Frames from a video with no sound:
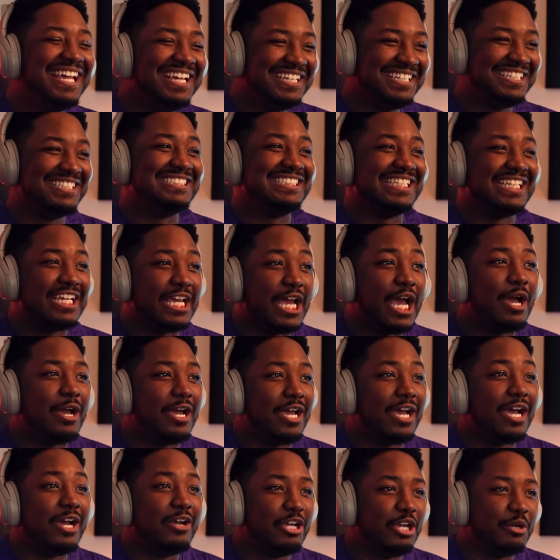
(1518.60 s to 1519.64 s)
You see,
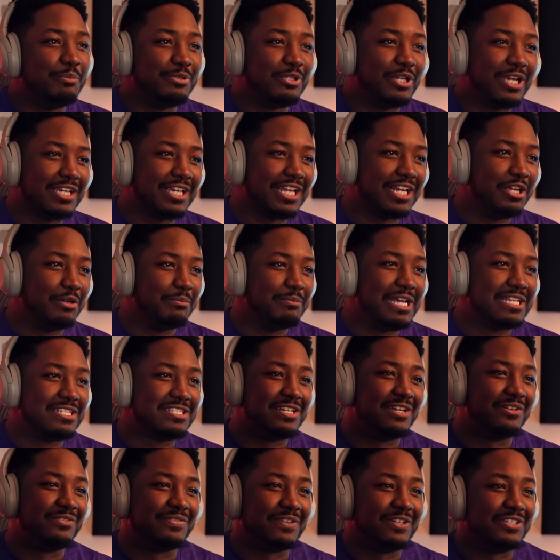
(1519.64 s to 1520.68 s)
I'll help you. I gotta help
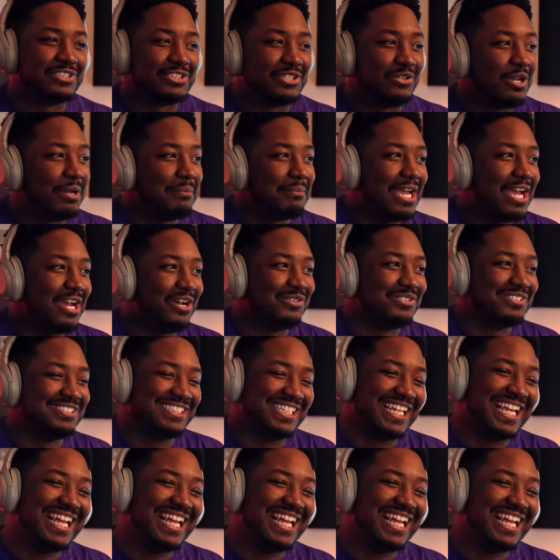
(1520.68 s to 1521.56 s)
myself first, though. I'm out.